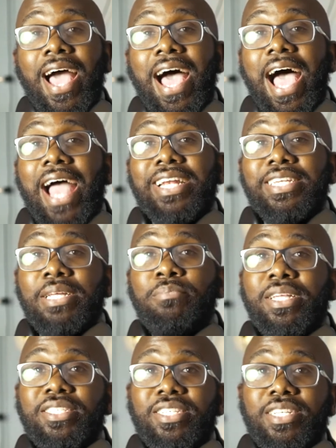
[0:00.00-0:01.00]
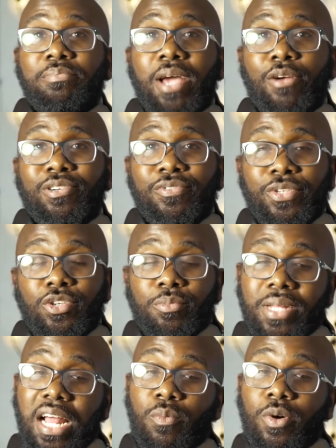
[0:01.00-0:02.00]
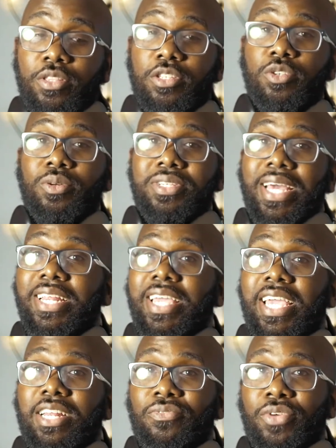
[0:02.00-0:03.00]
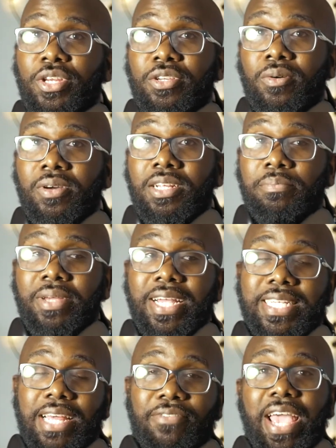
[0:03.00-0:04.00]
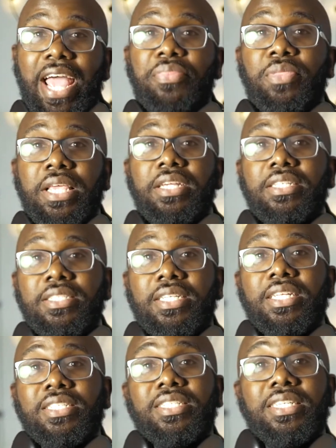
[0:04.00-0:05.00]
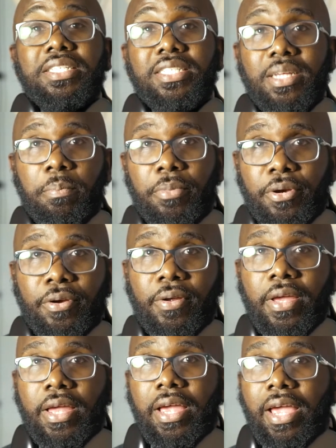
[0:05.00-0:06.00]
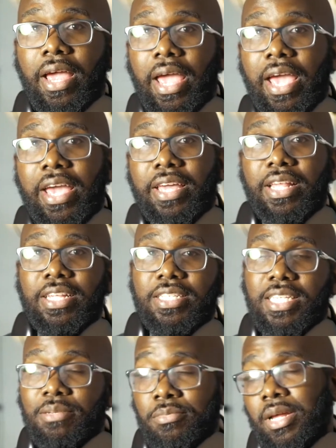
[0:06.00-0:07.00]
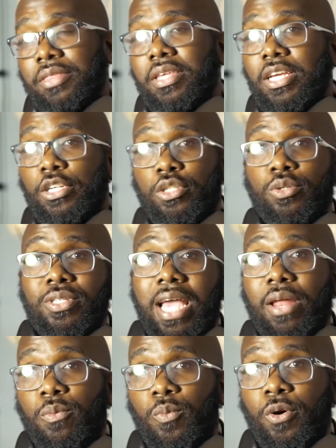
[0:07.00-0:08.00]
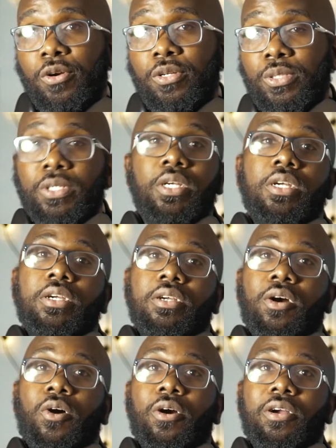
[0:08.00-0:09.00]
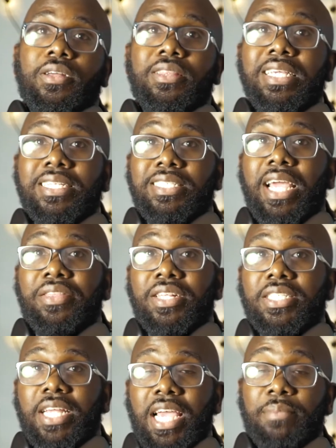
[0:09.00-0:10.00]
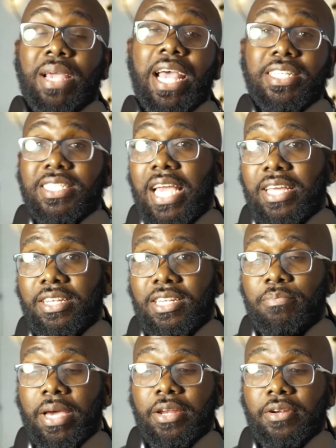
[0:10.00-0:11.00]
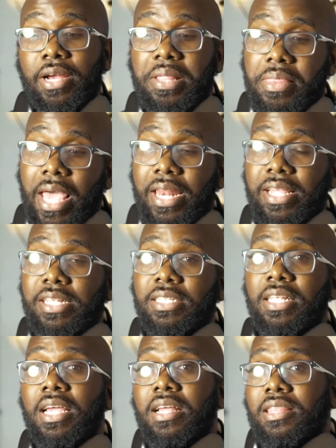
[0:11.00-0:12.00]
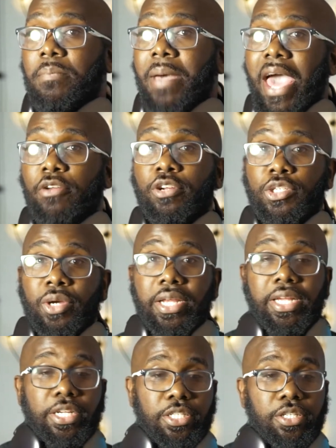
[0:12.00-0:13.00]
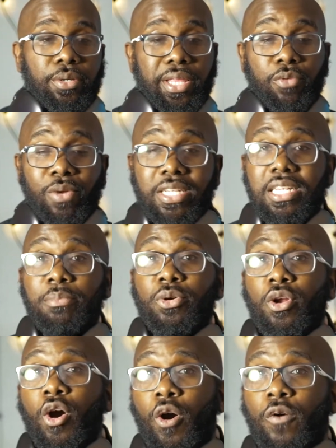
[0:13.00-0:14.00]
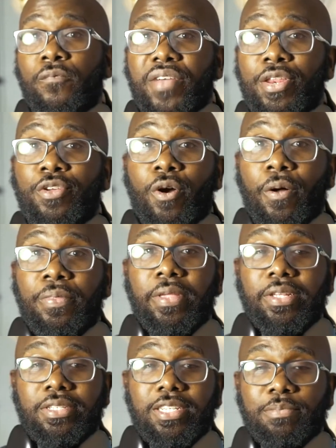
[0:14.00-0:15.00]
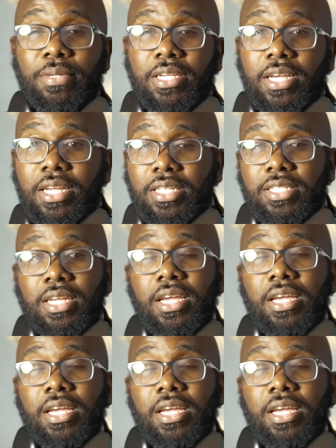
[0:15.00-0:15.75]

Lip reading: I did mention it in my review, but I wanted to do a dedicated video on it because I've had these since December and it seems like the issue has gotten worse, or at least stayed the same. It hasn't gotten any better, and that is the battery drain issue. And the reason I'm doing a whole video on this is because